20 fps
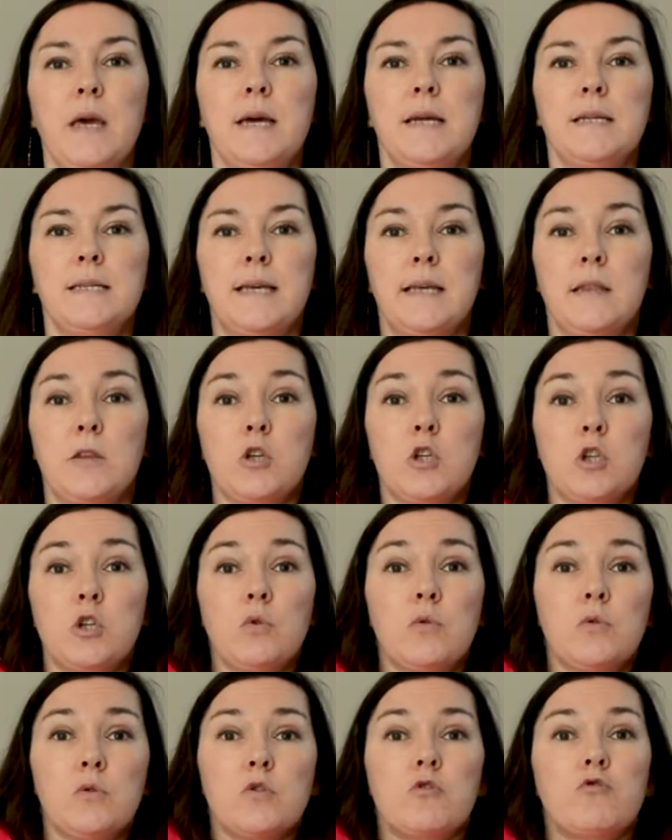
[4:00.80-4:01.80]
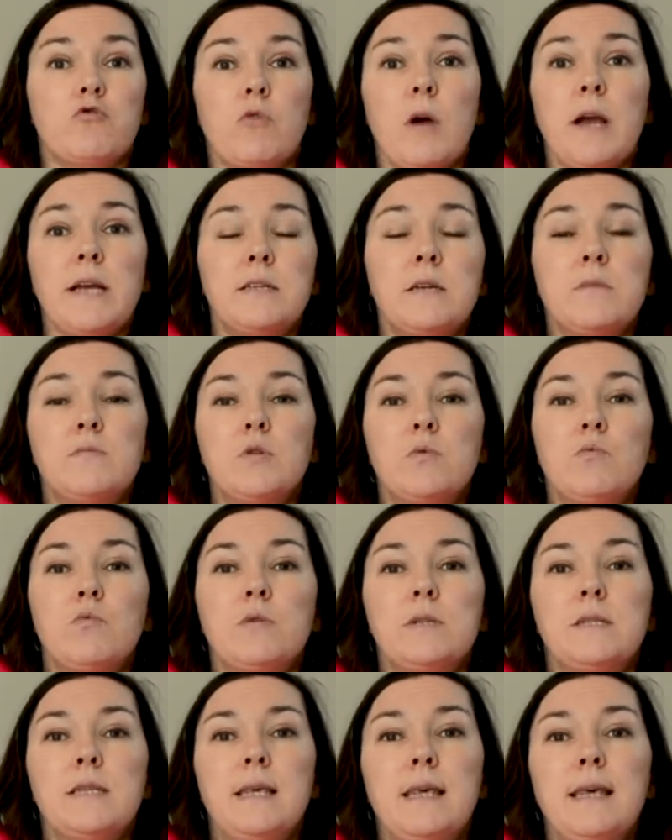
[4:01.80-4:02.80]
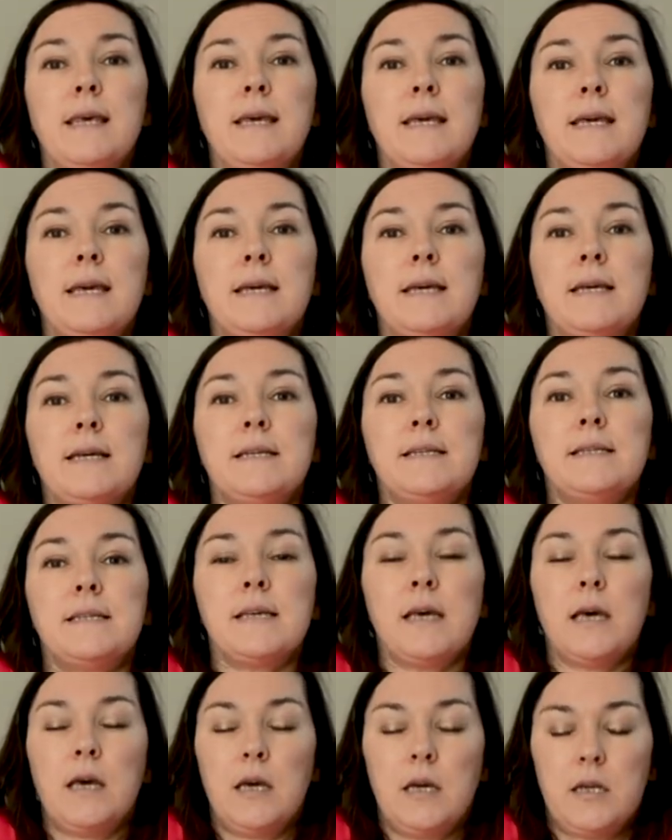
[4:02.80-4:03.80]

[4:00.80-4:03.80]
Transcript: Take the shoulders right up towards the ears,